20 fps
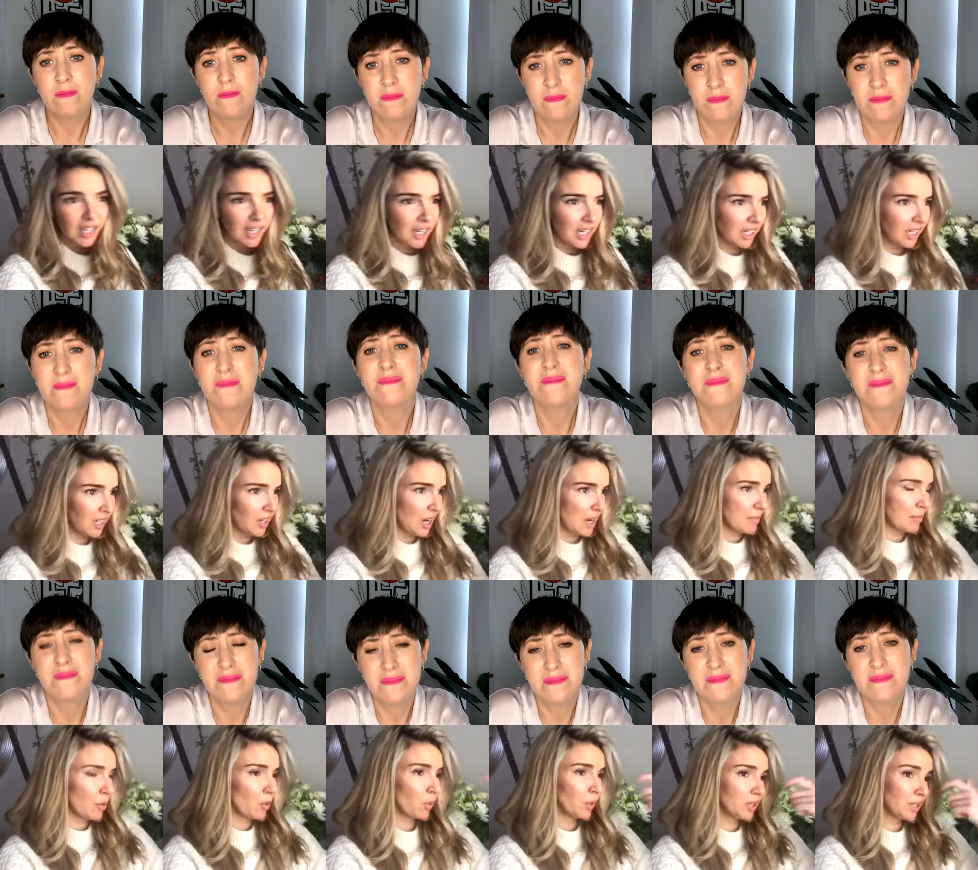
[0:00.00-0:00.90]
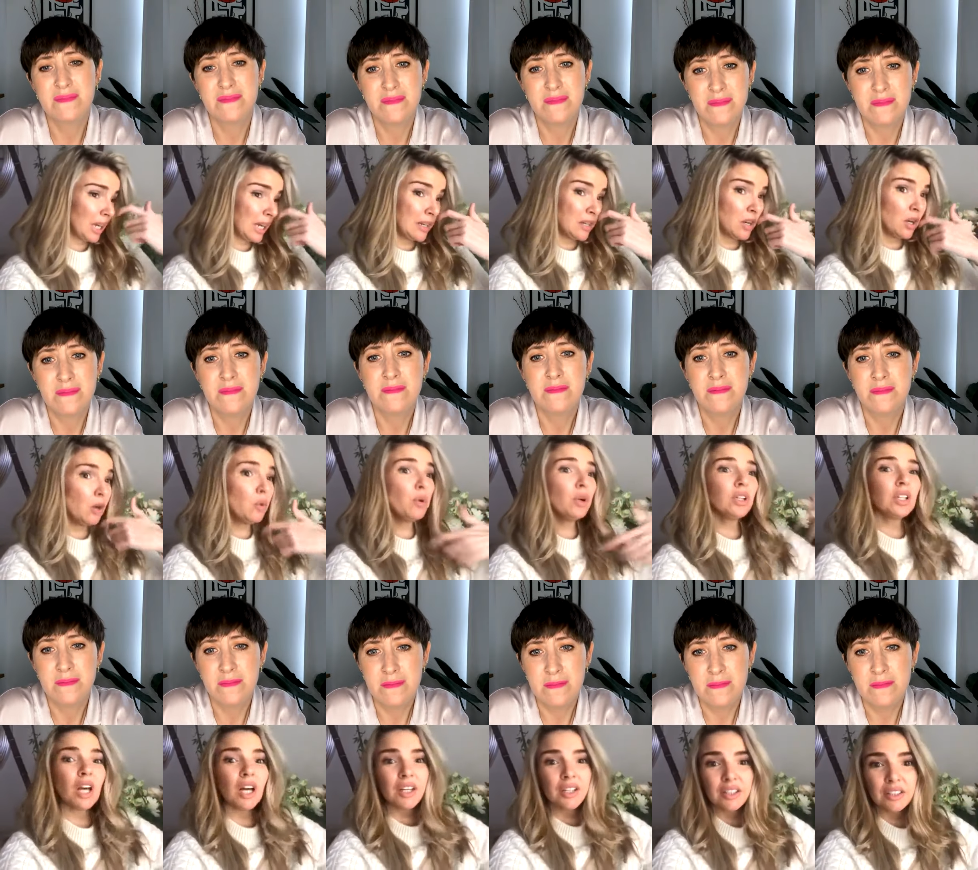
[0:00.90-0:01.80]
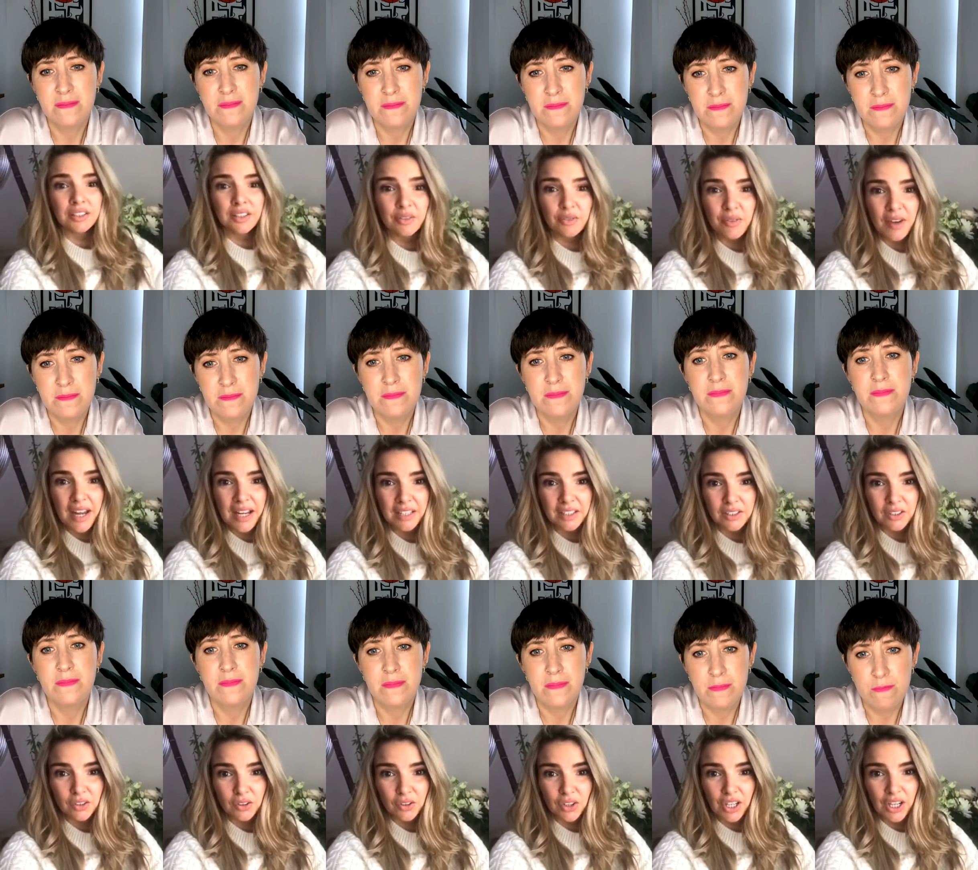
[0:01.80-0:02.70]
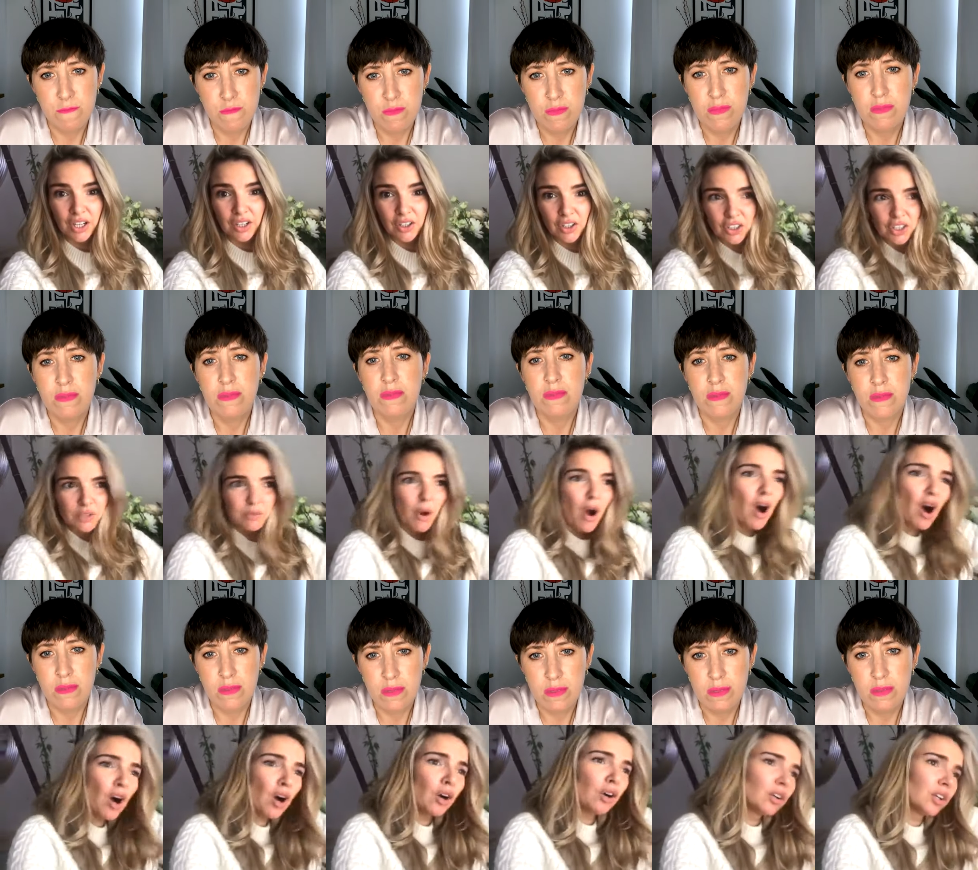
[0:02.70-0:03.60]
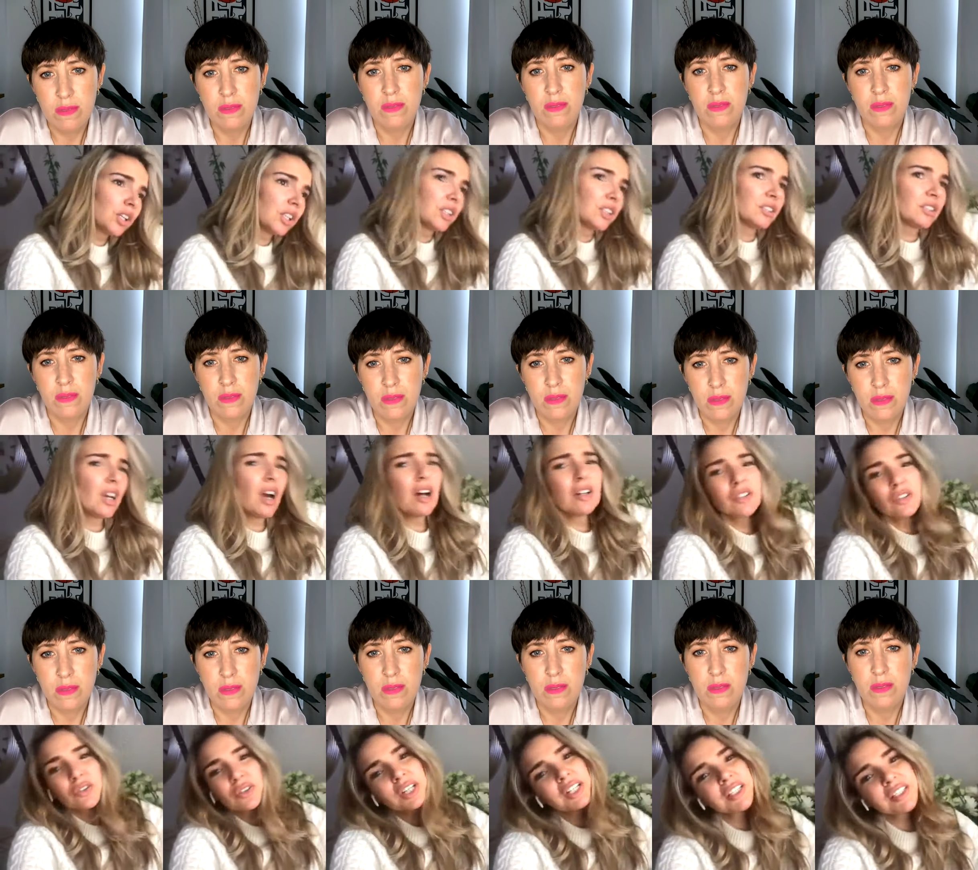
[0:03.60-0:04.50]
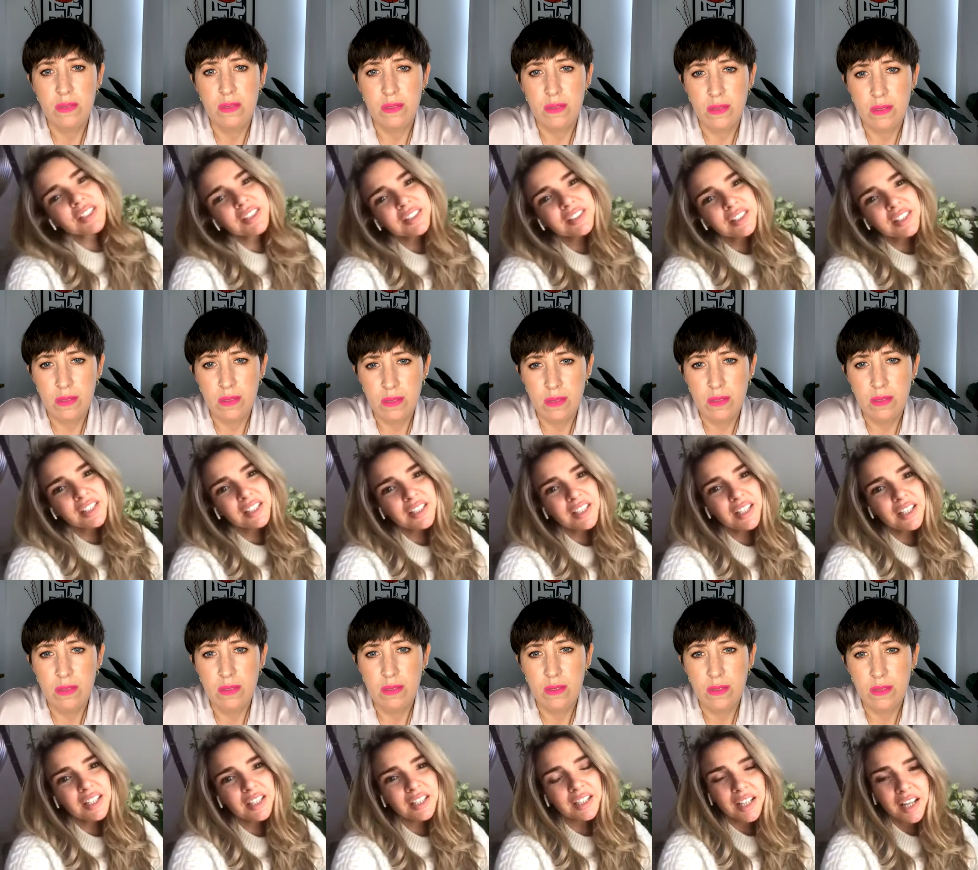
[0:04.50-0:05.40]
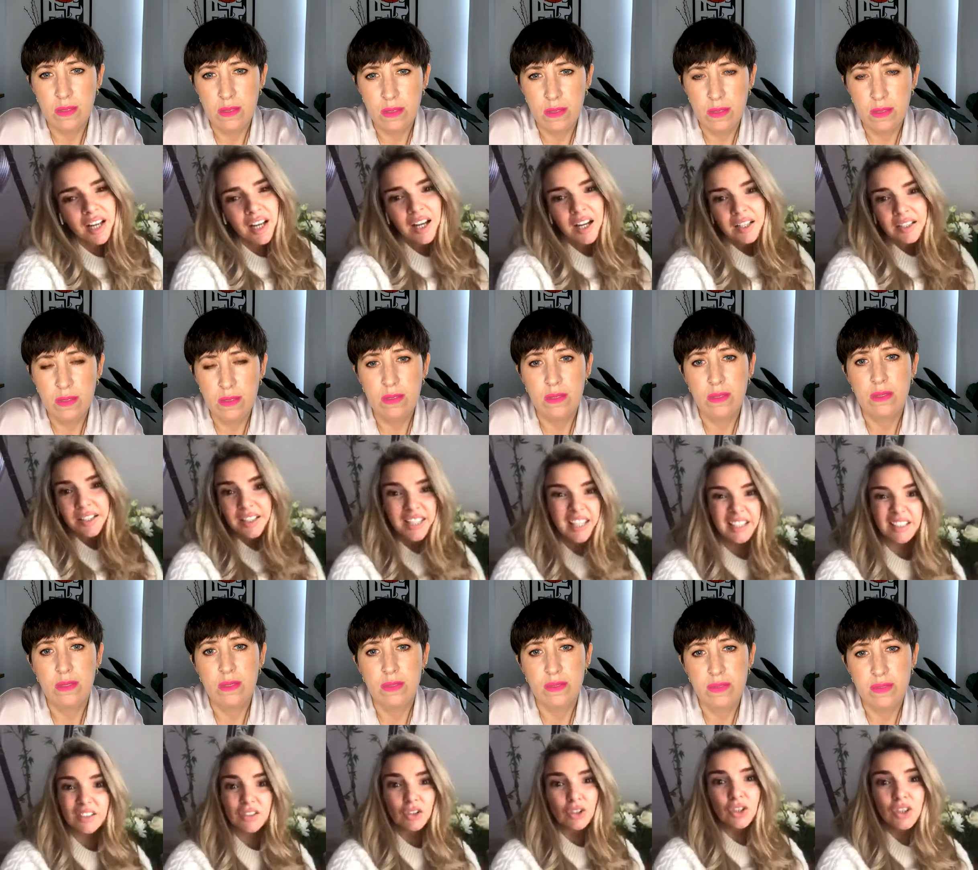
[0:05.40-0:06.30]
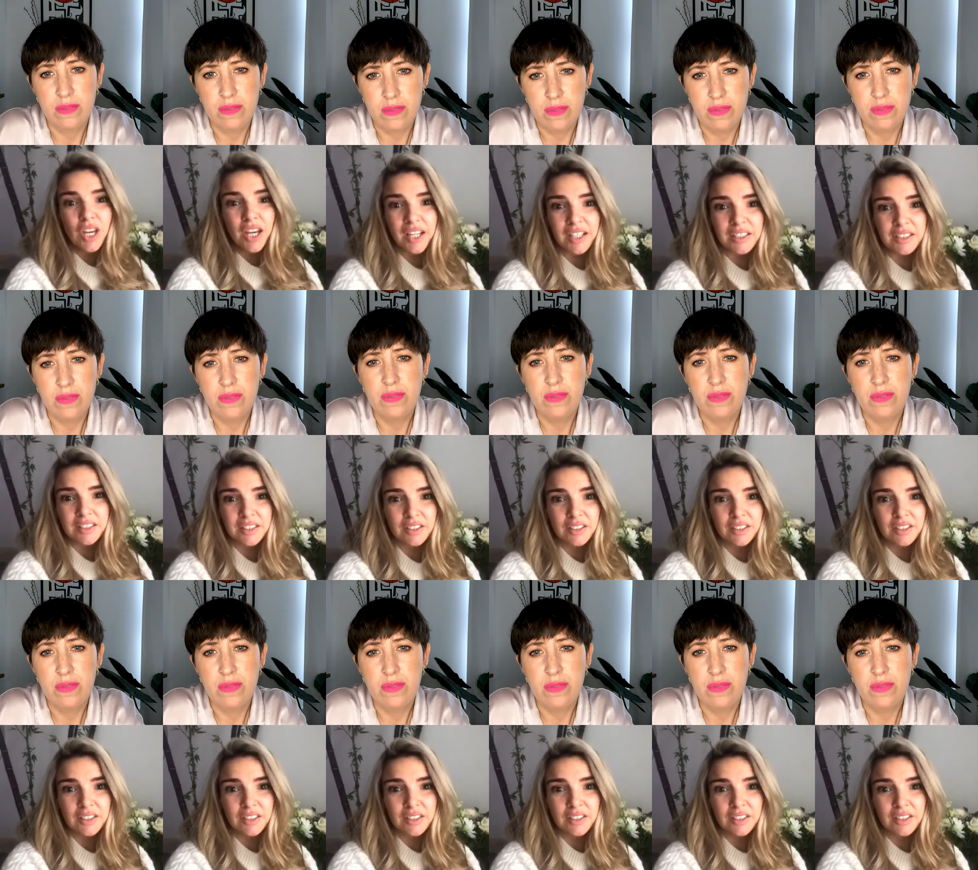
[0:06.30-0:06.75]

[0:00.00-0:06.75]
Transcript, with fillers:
Speaker 1: you know, I'm mm. always, I know a lot of the fans that are there now. You hug and it's, oh, it's great to see. And you can't do that.